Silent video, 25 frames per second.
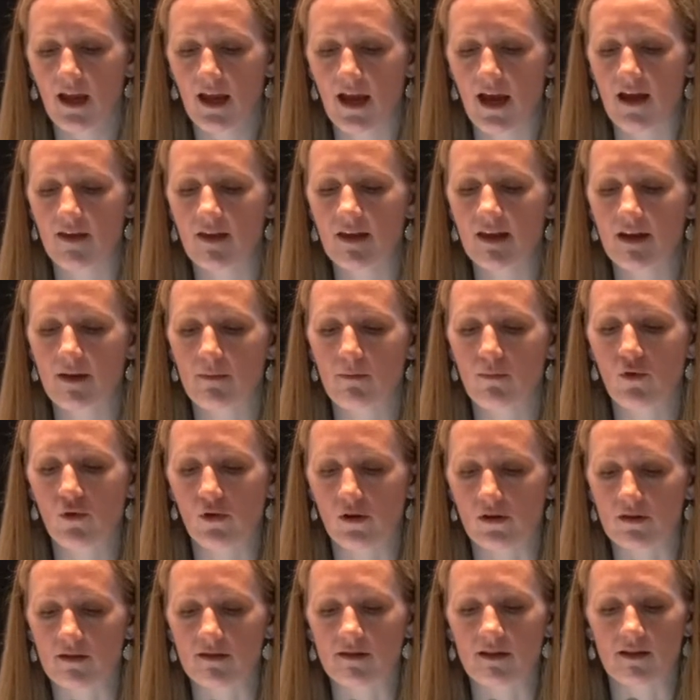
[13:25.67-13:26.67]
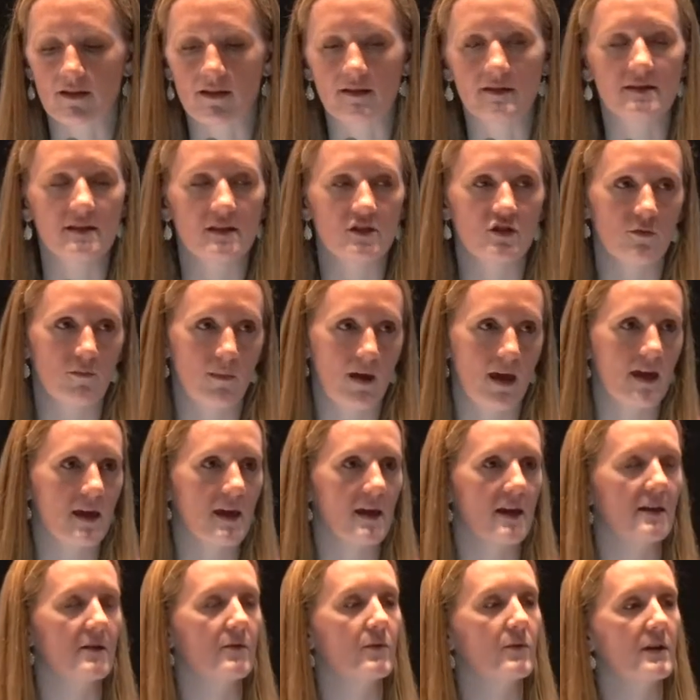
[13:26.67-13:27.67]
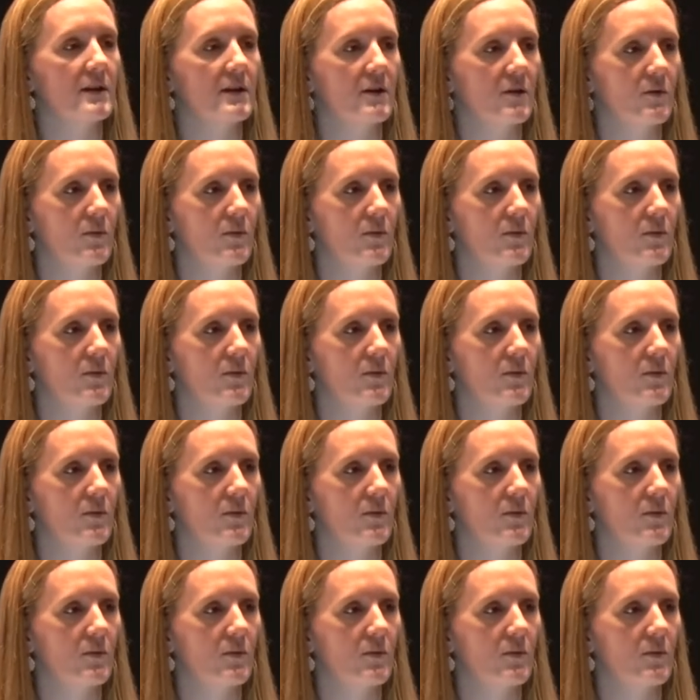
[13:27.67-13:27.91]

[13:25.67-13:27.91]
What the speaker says: And then the importance in decision making.